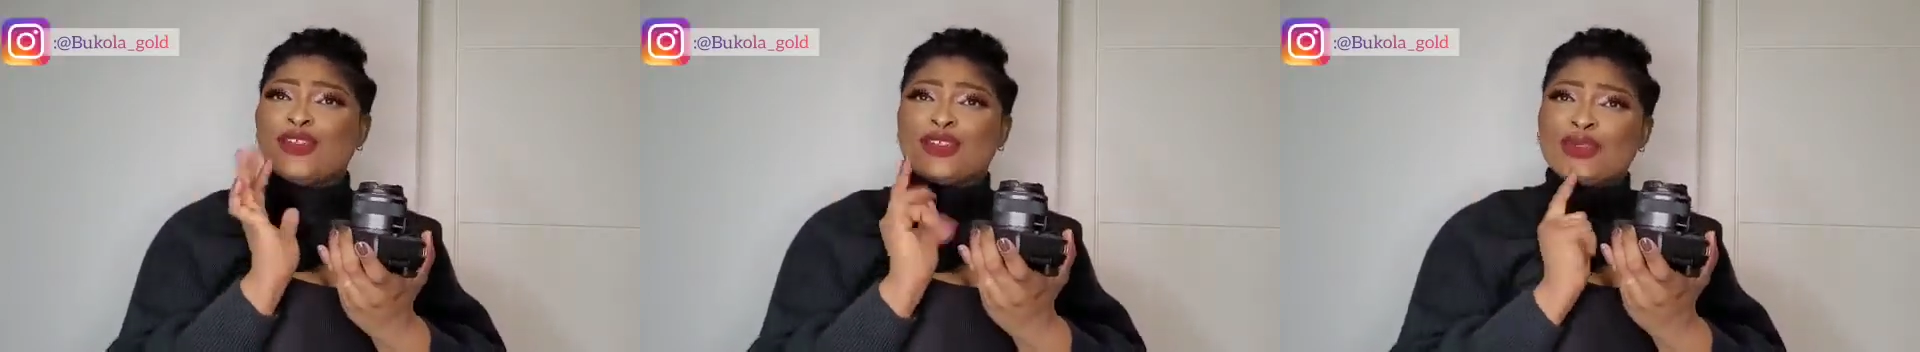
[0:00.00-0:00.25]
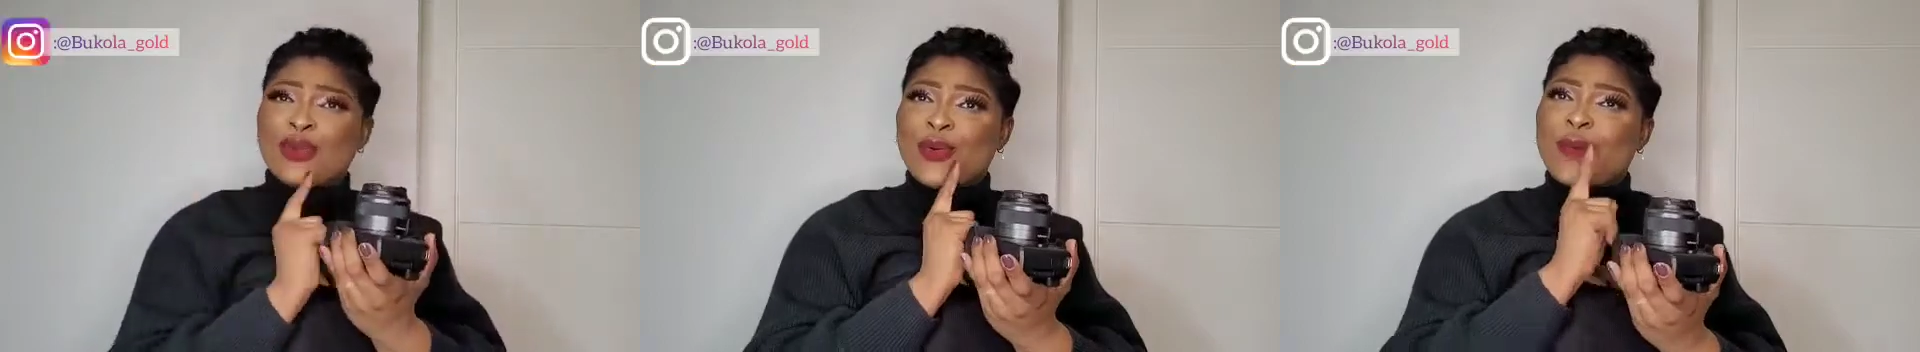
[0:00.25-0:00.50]

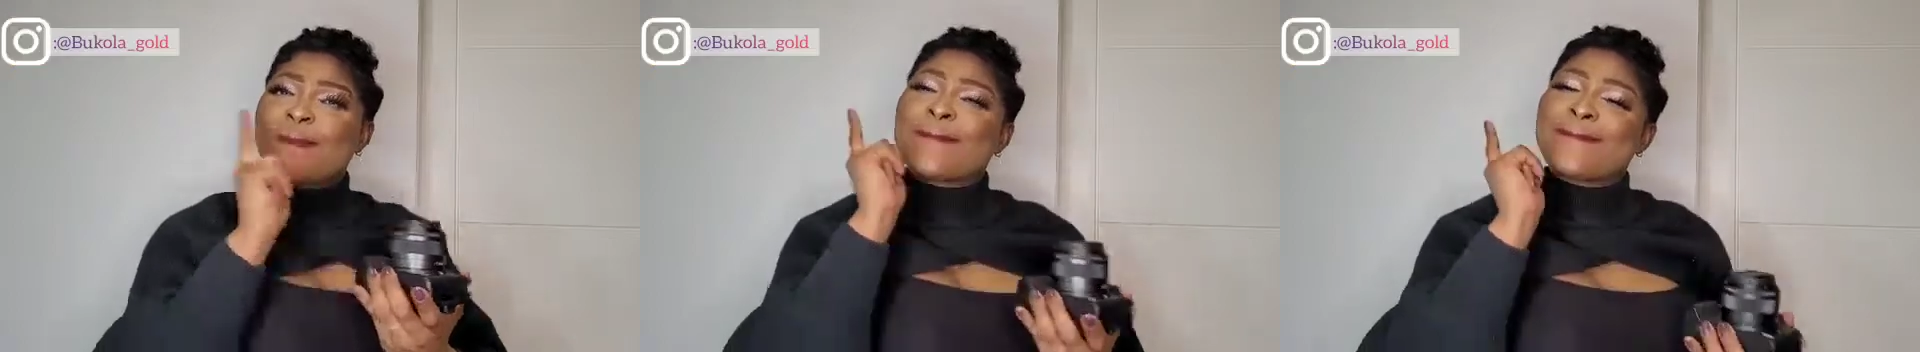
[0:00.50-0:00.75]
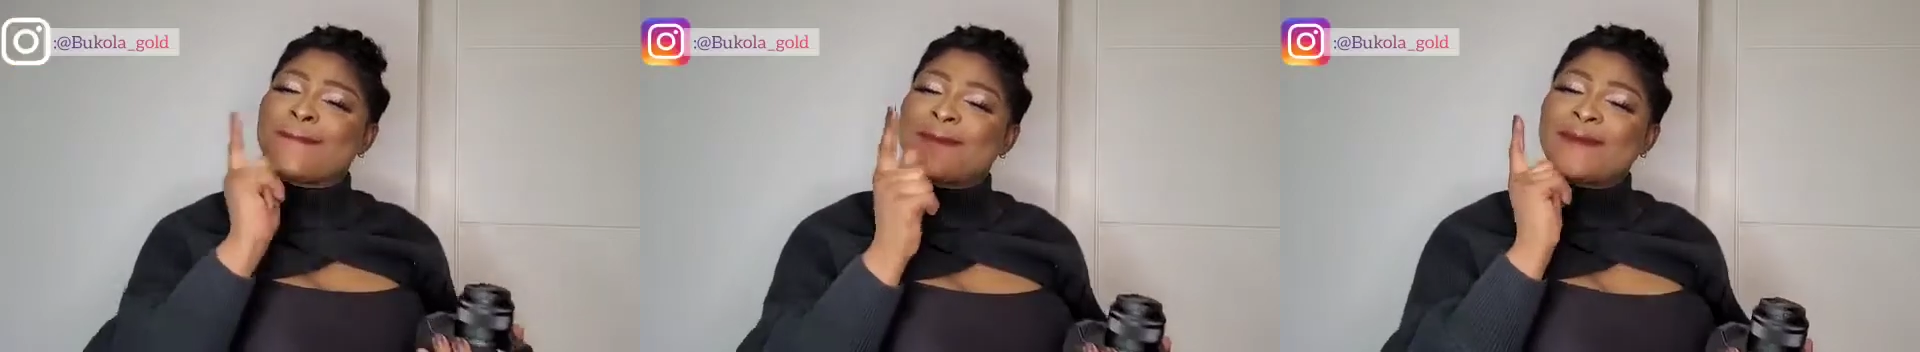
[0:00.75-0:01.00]
So
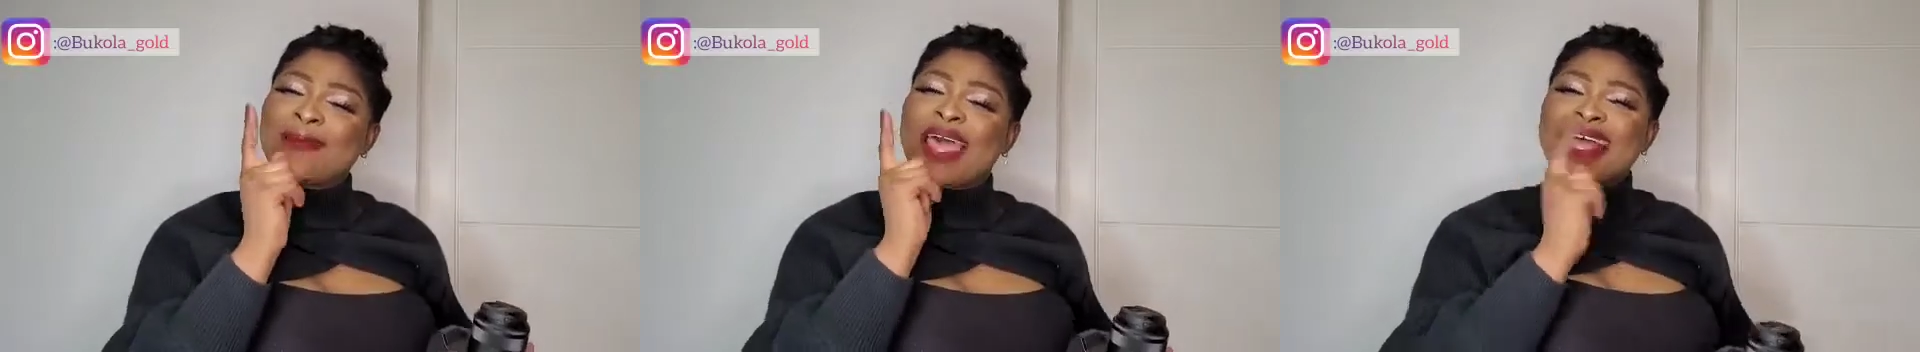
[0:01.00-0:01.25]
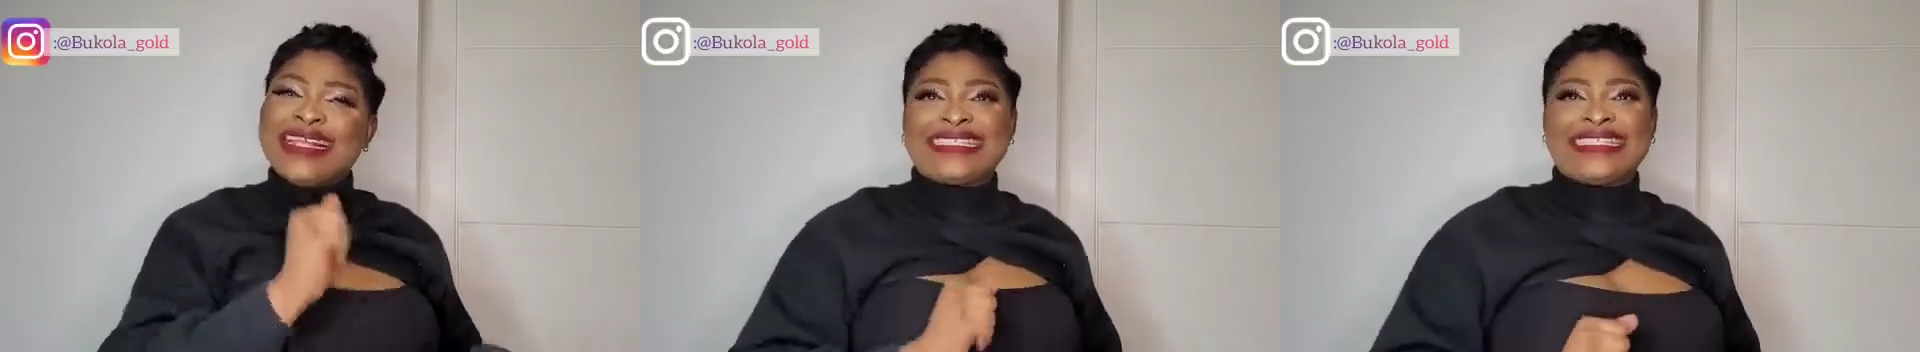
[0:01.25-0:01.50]

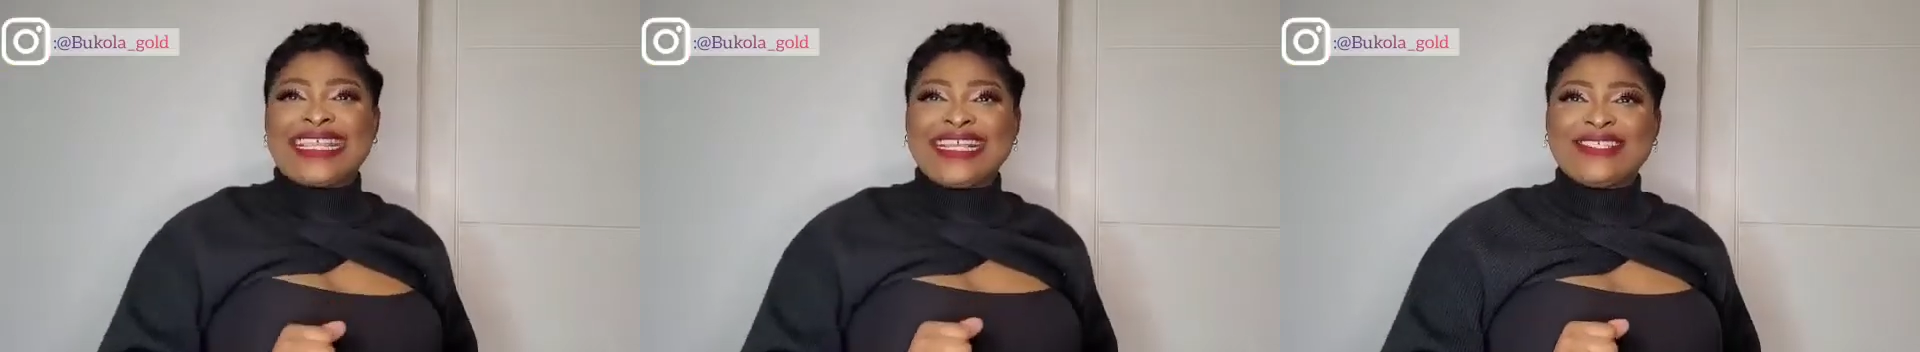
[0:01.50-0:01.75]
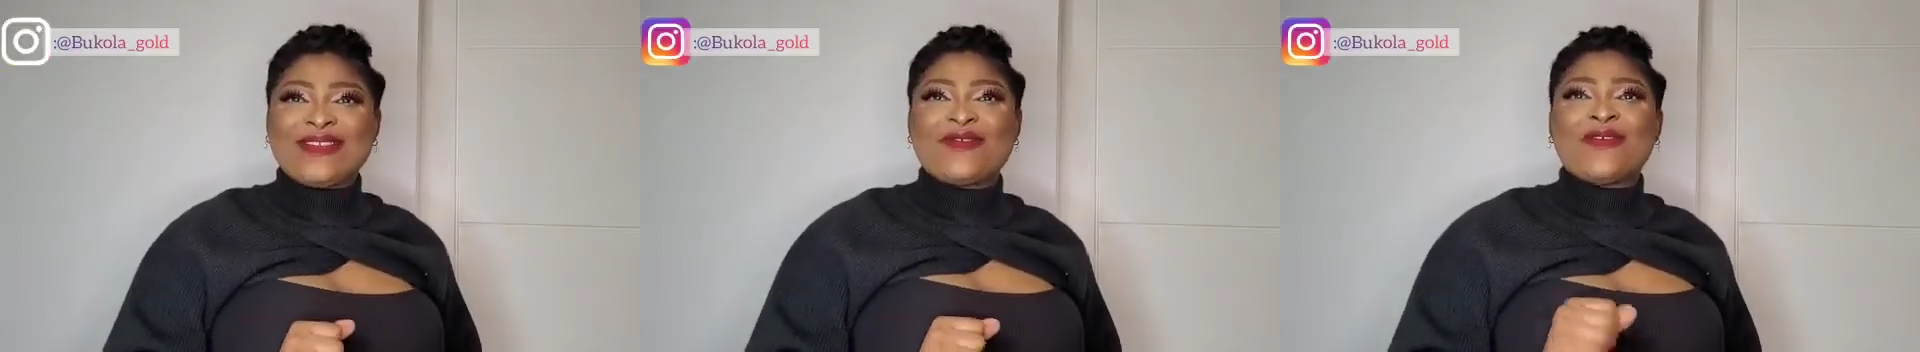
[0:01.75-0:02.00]
stay
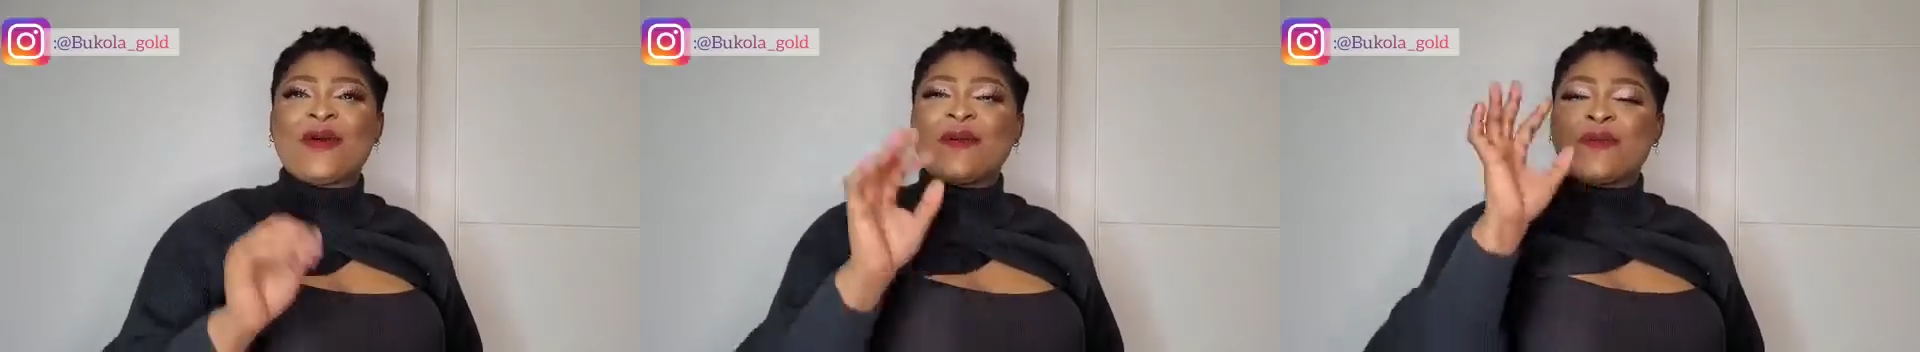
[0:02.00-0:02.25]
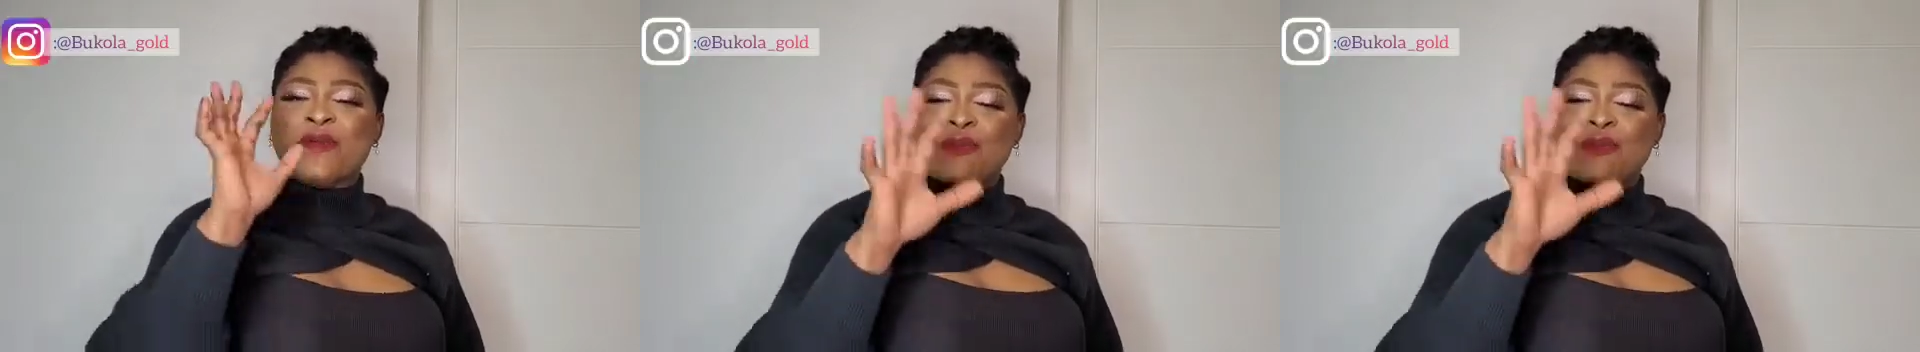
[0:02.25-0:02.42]
tuned for